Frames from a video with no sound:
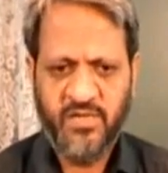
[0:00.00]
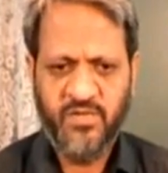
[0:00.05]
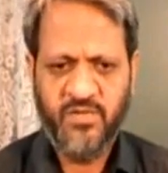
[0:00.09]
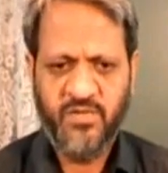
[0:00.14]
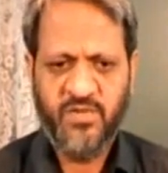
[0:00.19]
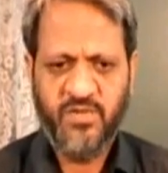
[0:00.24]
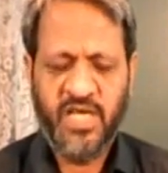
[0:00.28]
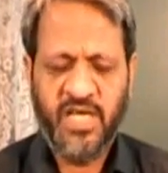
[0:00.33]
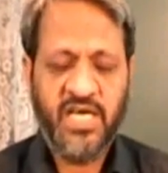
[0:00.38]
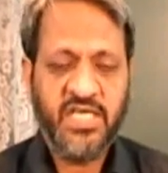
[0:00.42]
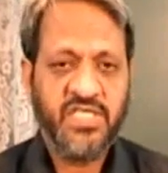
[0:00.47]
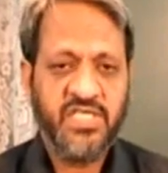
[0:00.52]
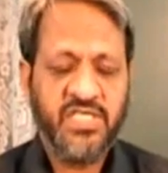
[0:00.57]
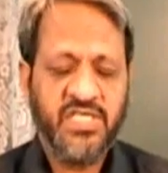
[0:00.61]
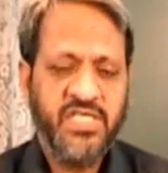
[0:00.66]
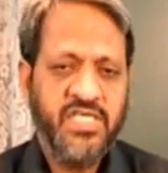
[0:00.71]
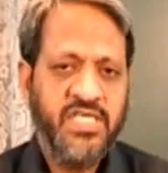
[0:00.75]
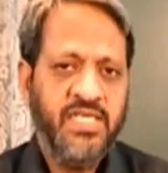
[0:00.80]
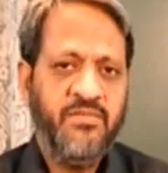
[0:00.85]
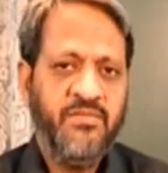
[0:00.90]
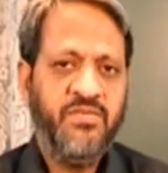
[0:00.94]
to
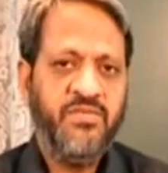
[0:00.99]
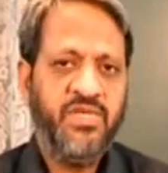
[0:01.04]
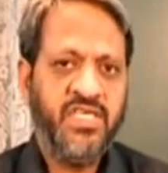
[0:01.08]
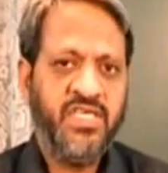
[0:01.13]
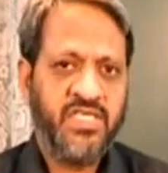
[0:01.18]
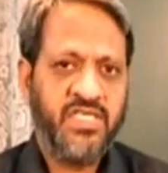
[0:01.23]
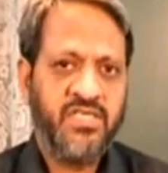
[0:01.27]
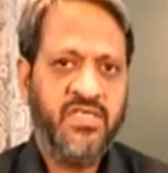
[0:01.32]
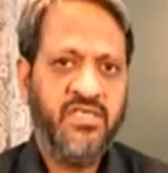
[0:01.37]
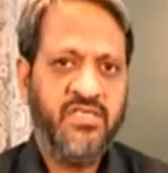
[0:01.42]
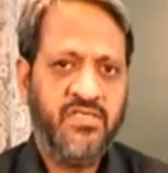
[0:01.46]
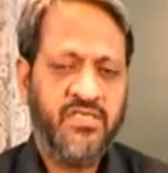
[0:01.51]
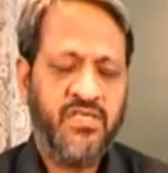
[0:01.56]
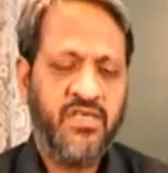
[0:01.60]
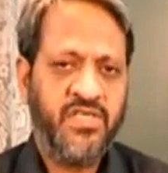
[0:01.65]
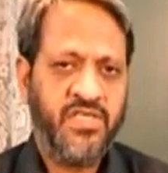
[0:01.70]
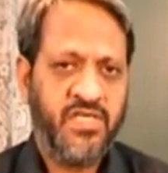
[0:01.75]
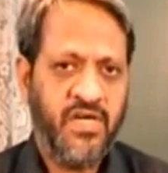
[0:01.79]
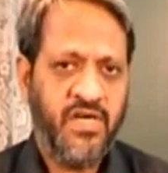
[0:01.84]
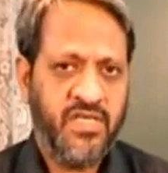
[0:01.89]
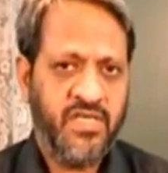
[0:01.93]
extreme distance
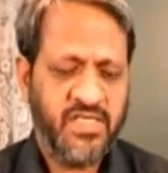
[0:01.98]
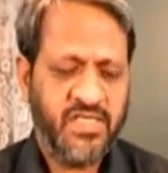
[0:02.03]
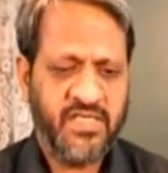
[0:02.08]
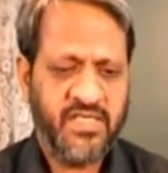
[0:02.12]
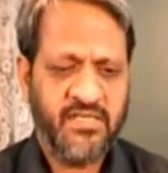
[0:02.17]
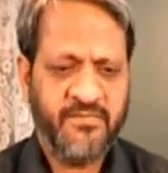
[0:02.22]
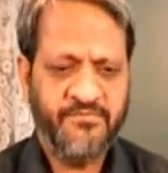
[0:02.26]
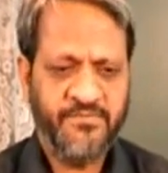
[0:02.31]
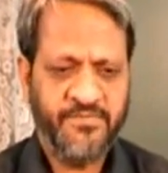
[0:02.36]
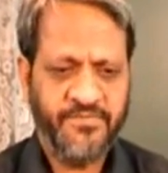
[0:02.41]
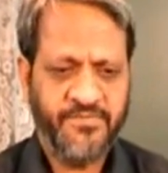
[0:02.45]
shots.